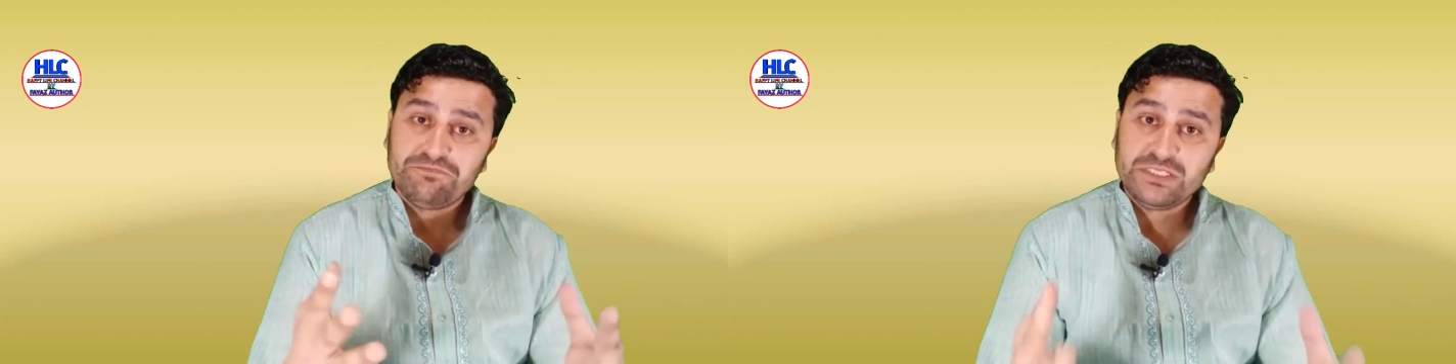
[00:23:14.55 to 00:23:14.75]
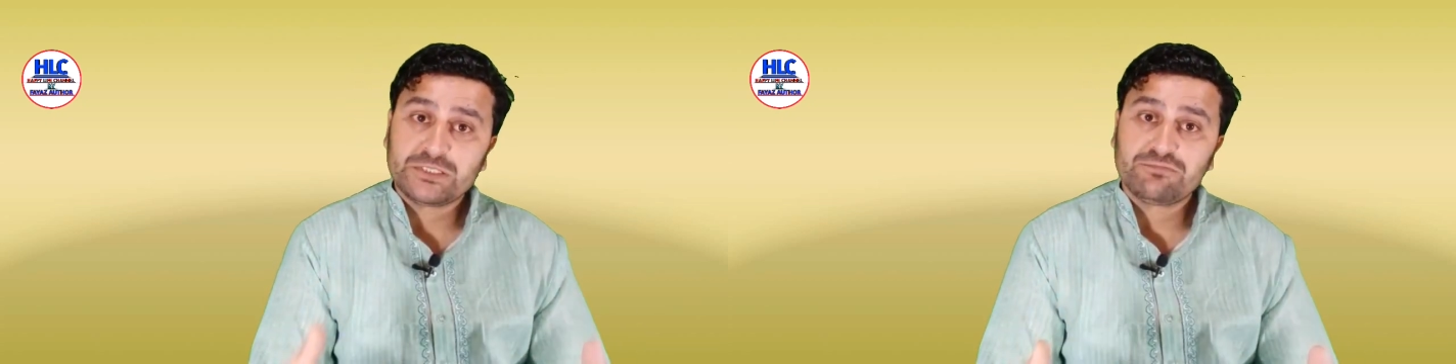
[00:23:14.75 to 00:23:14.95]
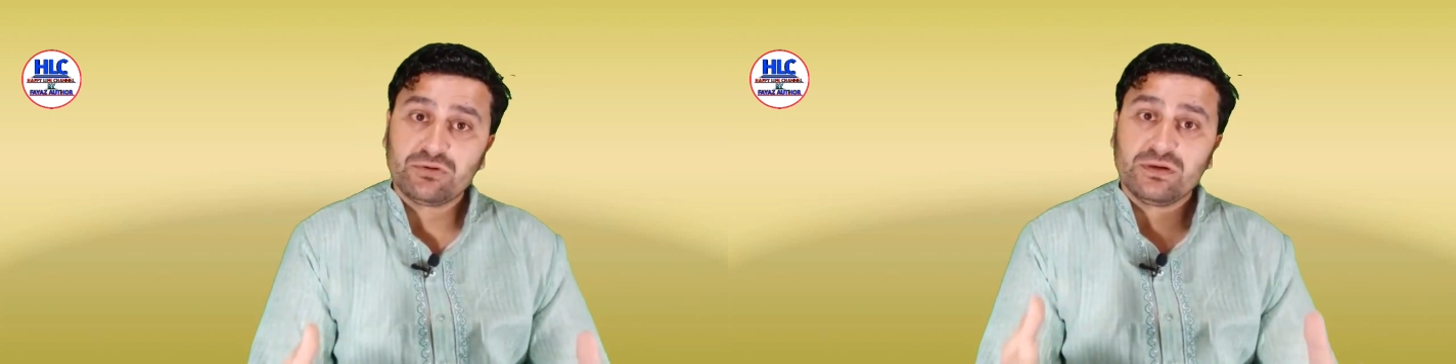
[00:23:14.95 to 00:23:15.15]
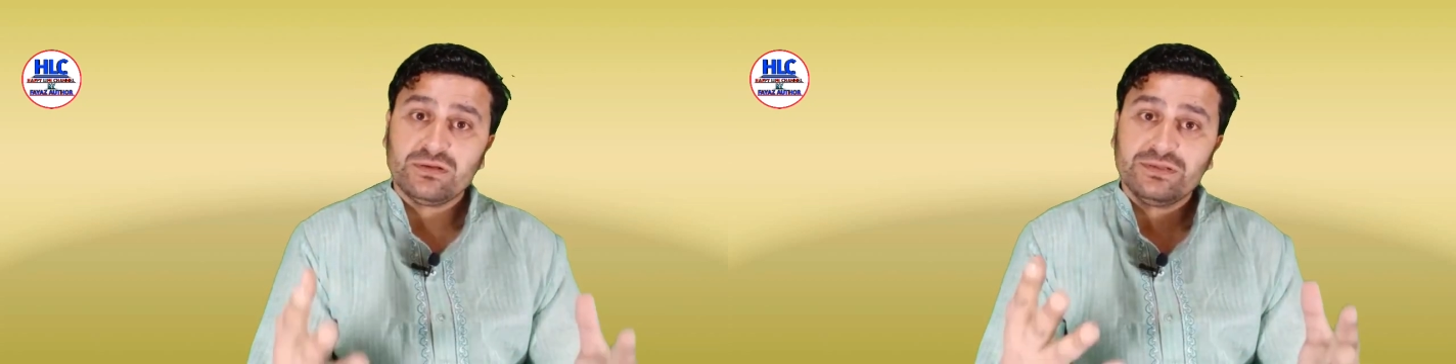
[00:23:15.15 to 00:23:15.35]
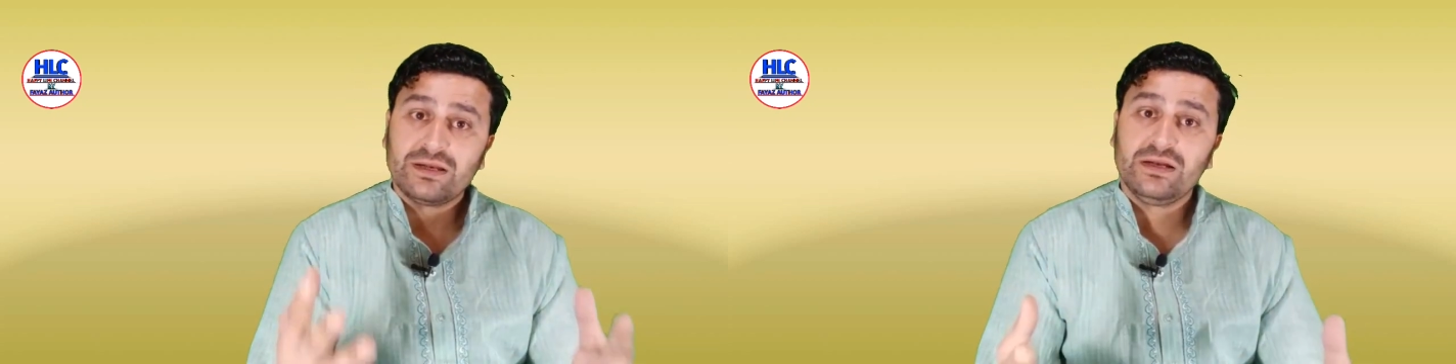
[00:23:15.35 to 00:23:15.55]
peaceful
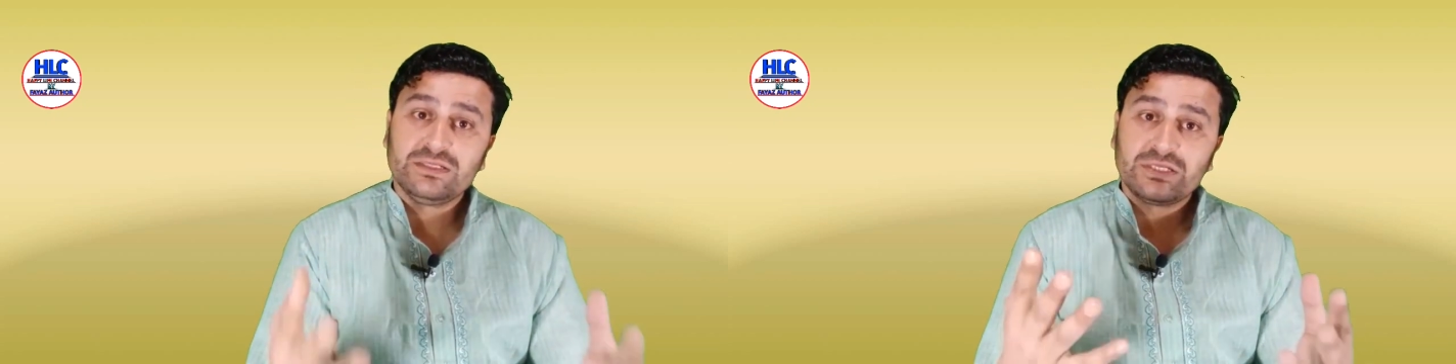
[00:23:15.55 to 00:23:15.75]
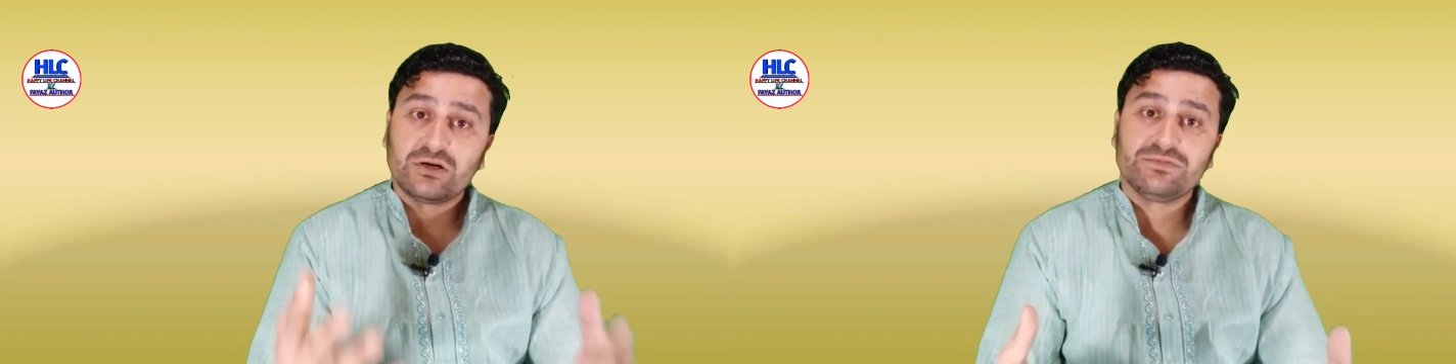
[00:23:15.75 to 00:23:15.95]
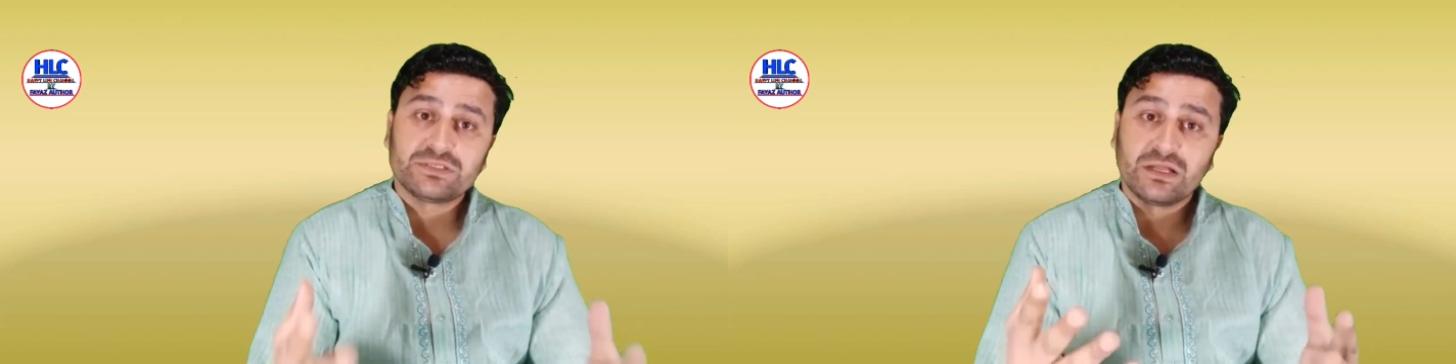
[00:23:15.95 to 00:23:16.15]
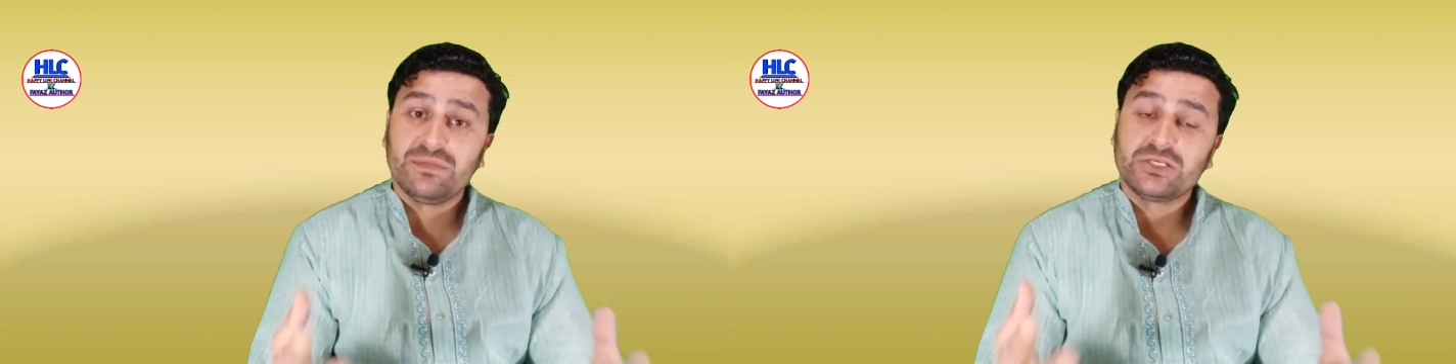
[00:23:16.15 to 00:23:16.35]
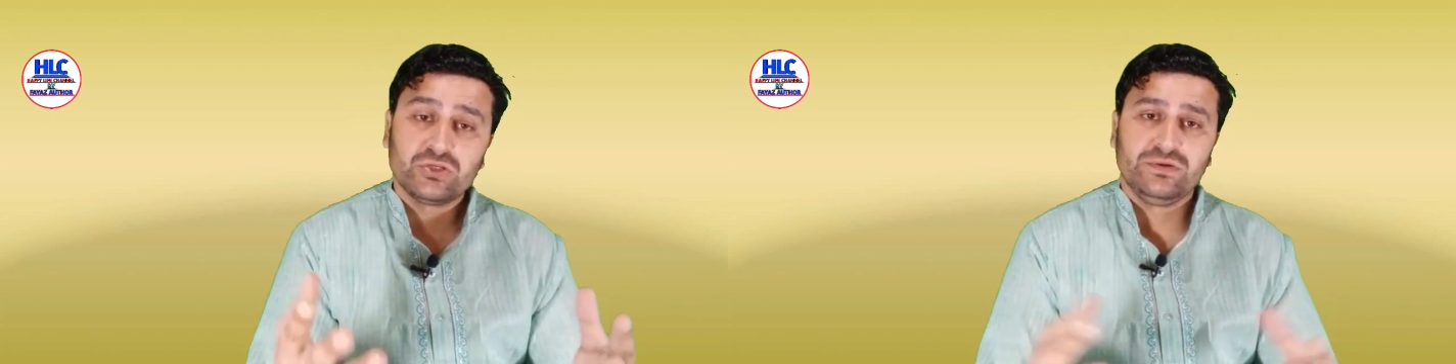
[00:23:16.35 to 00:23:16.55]
the religion of
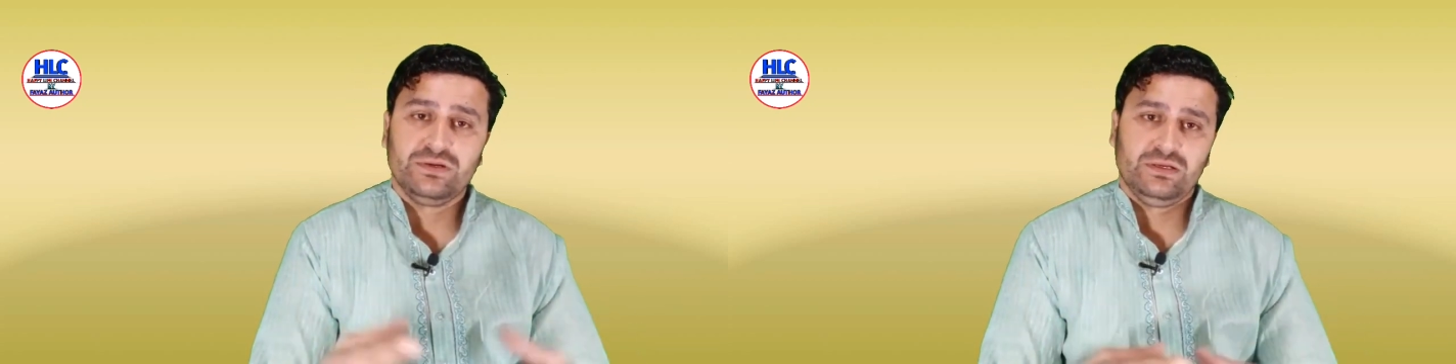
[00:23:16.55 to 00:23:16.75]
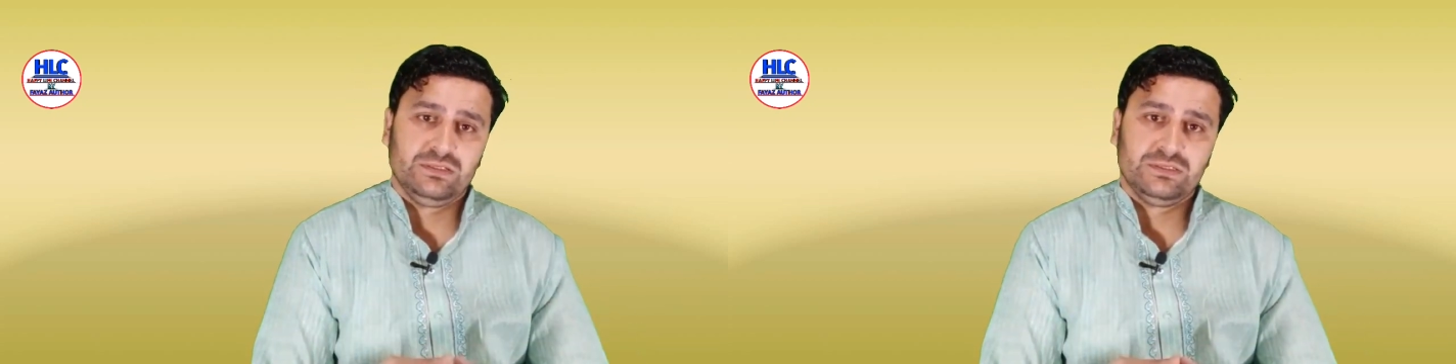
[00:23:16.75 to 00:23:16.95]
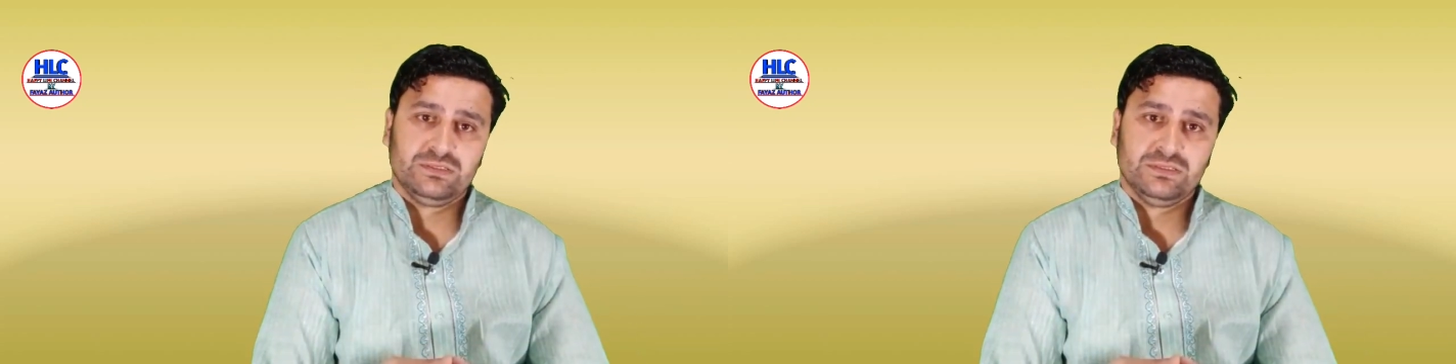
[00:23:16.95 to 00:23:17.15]
Islam actually is.